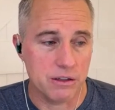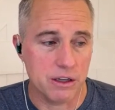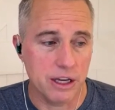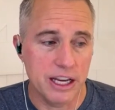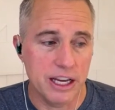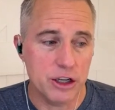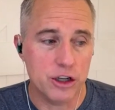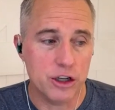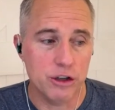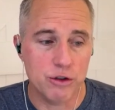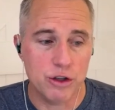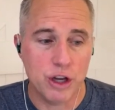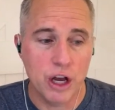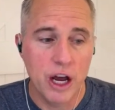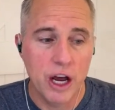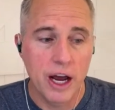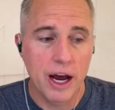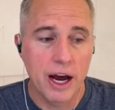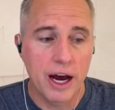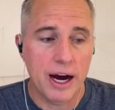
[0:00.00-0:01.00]
issues
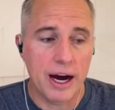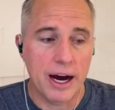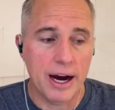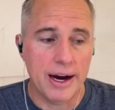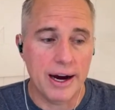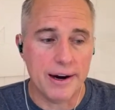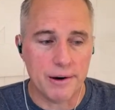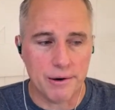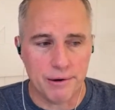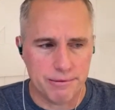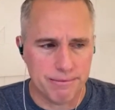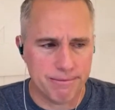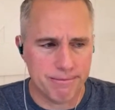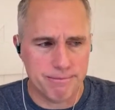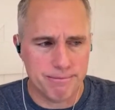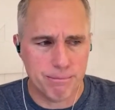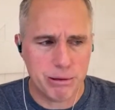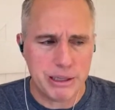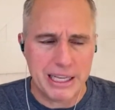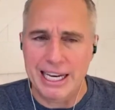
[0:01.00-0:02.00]
uh, or
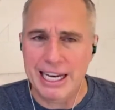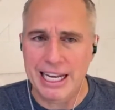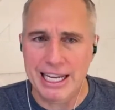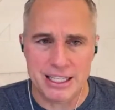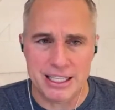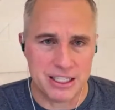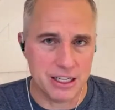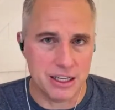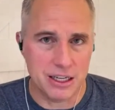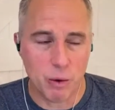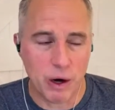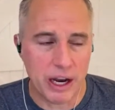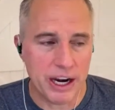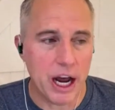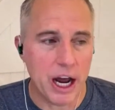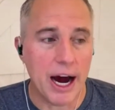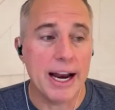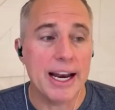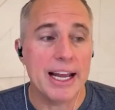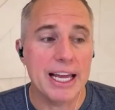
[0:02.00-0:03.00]
pleadings and
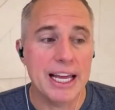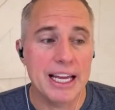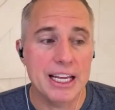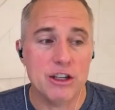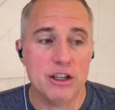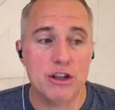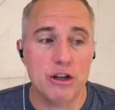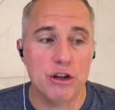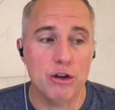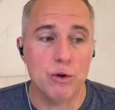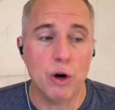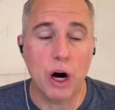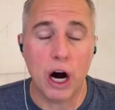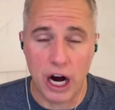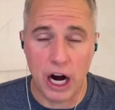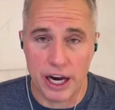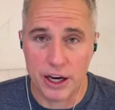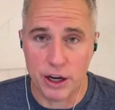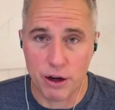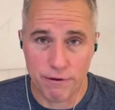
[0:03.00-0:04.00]
whatnot into
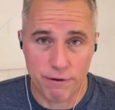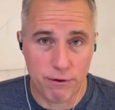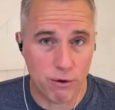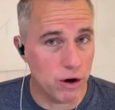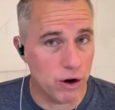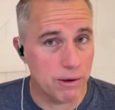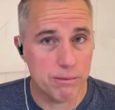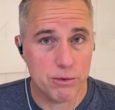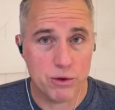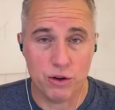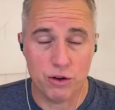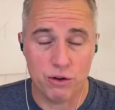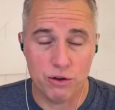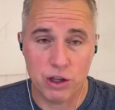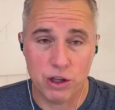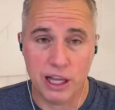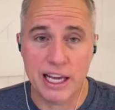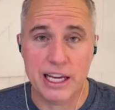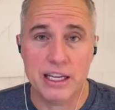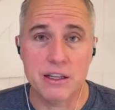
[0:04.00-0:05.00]
audio form. So there's
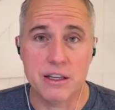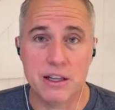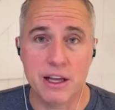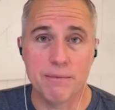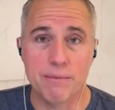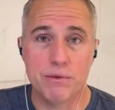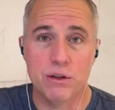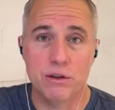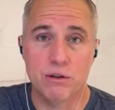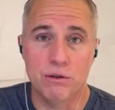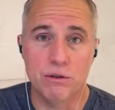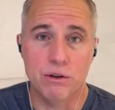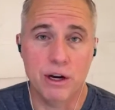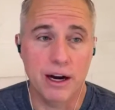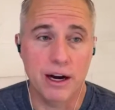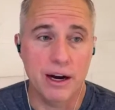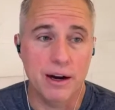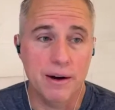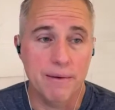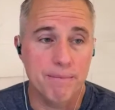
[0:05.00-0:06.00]
links to them to
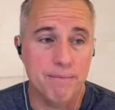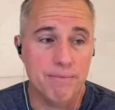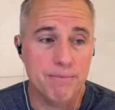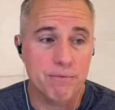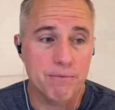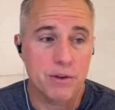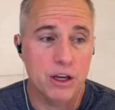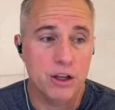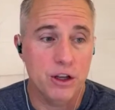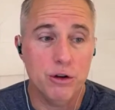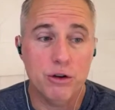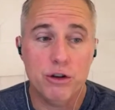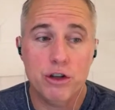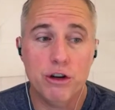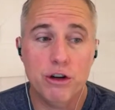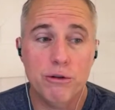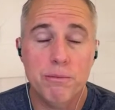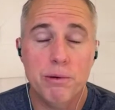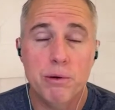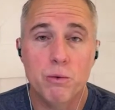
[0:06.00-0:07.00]
um,
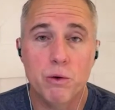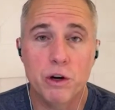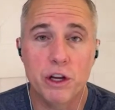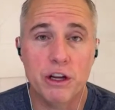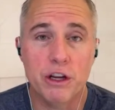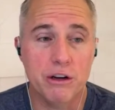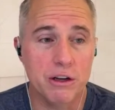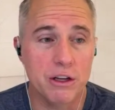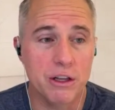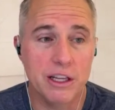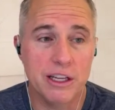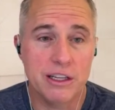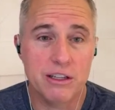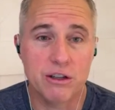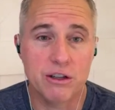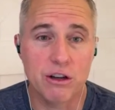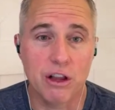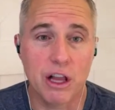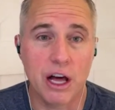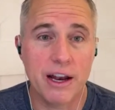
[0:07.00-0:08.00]
YouTube where you can listen
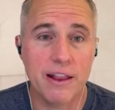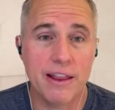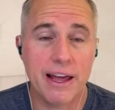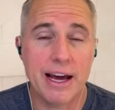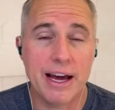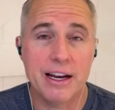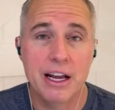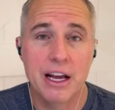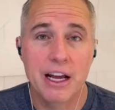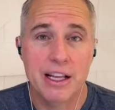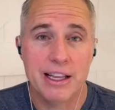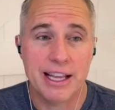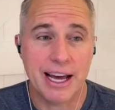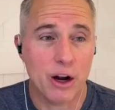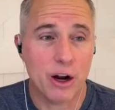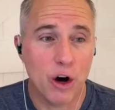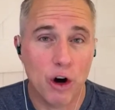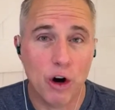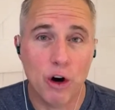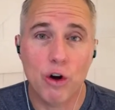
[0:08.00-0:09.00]
to a lot of that. That
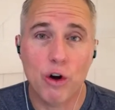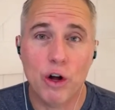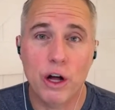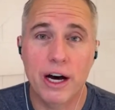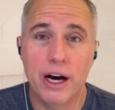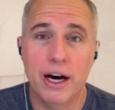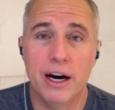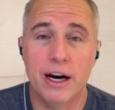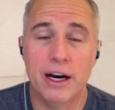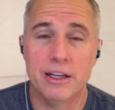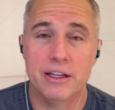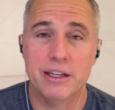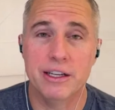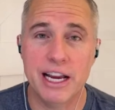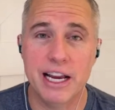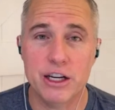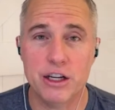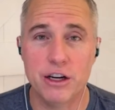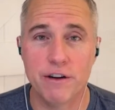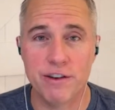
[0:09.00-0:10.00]
whole uh,
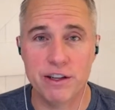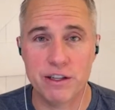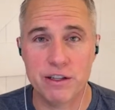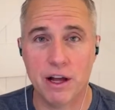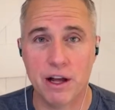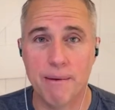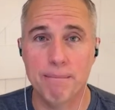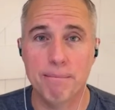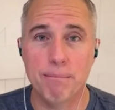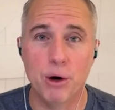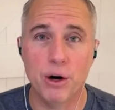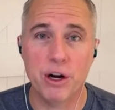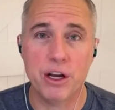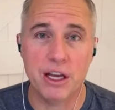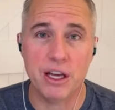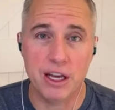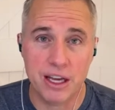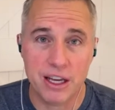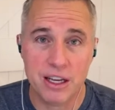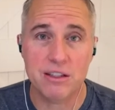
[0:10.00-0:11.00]
Nation of Islam book
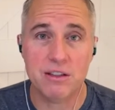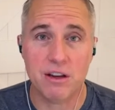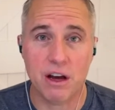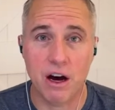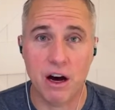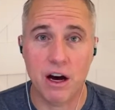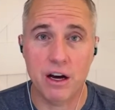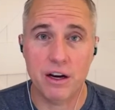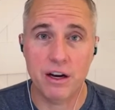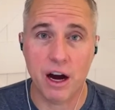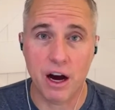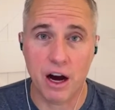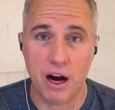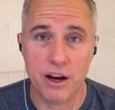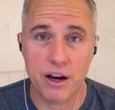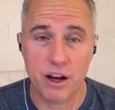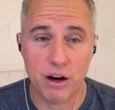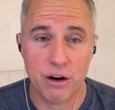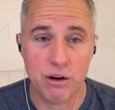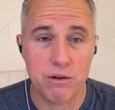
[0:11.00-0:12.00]
is on
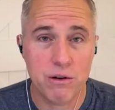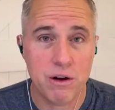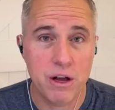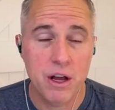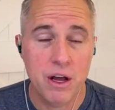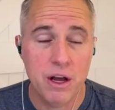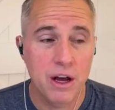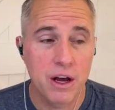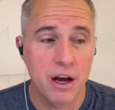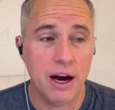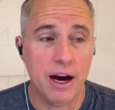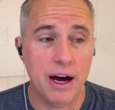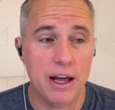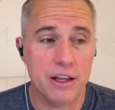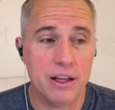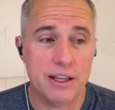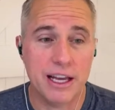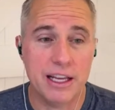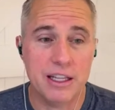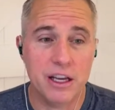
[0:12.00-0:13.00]
audio uh,
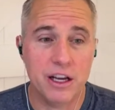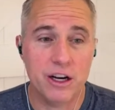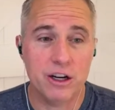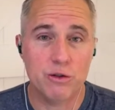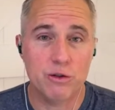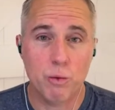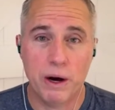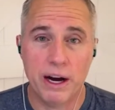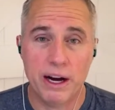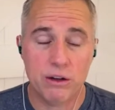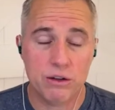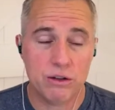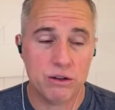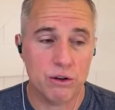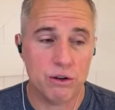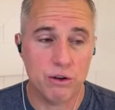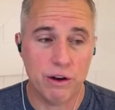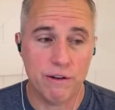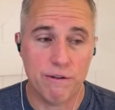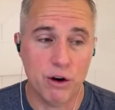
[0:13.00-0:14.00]
that they did as well.
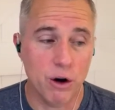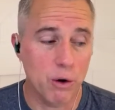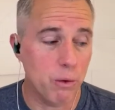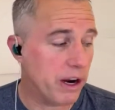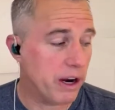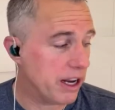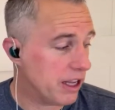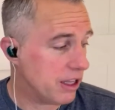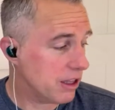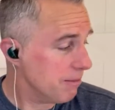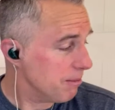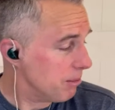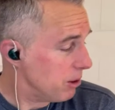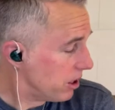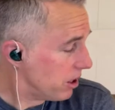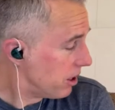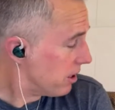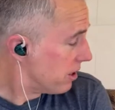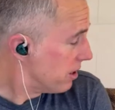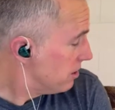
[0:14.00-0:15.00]
So if you don't want to get the
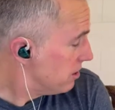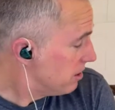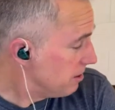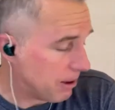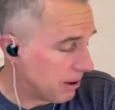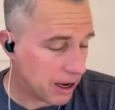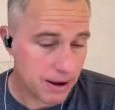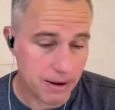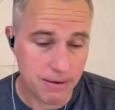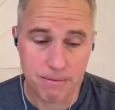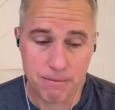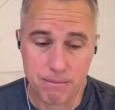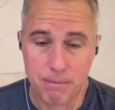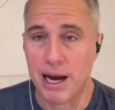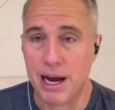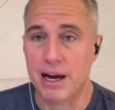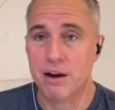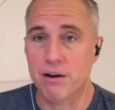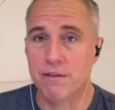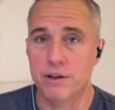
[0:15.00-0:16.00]
book, it's in my
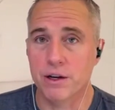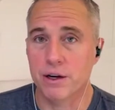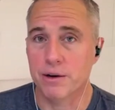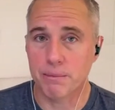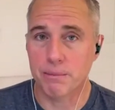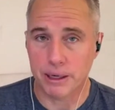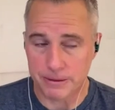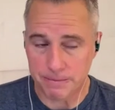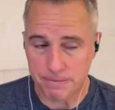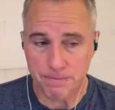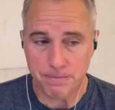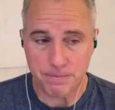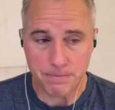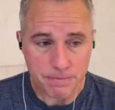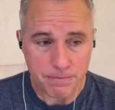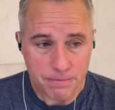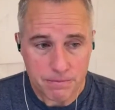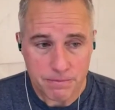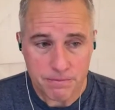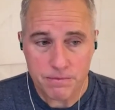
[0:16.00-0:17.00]
pack over there. But
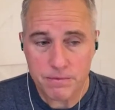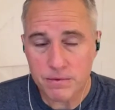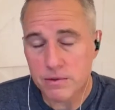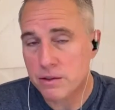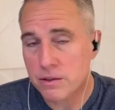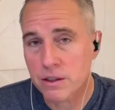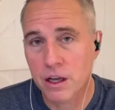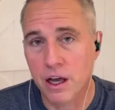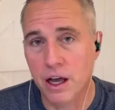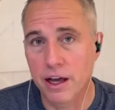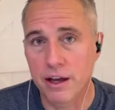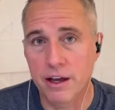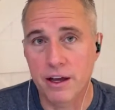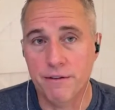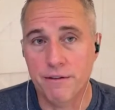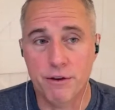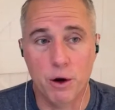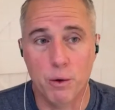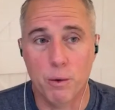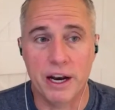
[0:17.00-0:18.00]
uh,
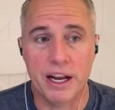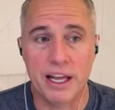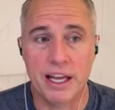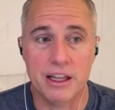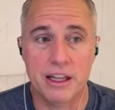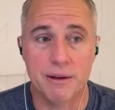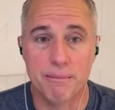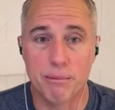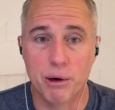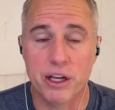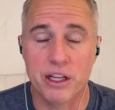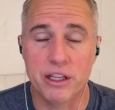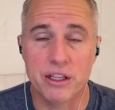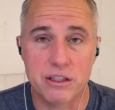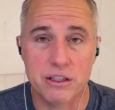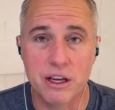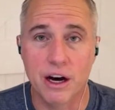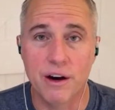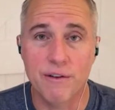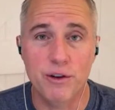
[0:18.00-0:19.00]
if you don't want to get the book
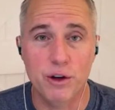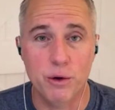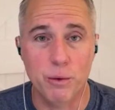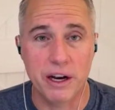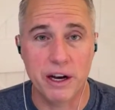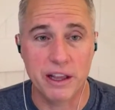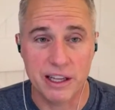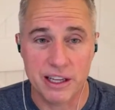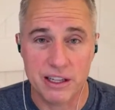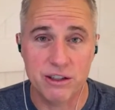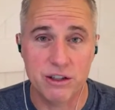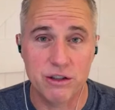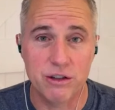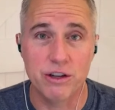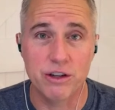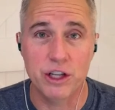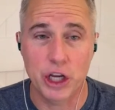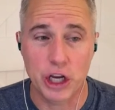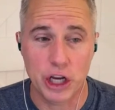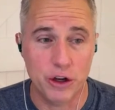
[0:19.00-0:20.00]
itself and you want to listen to
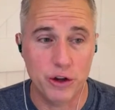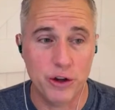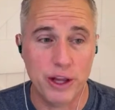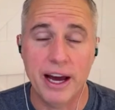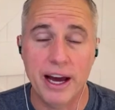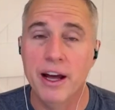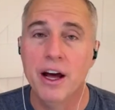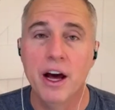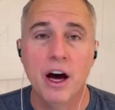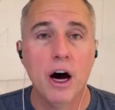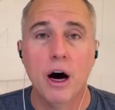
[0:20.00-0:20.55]
it, you can do that.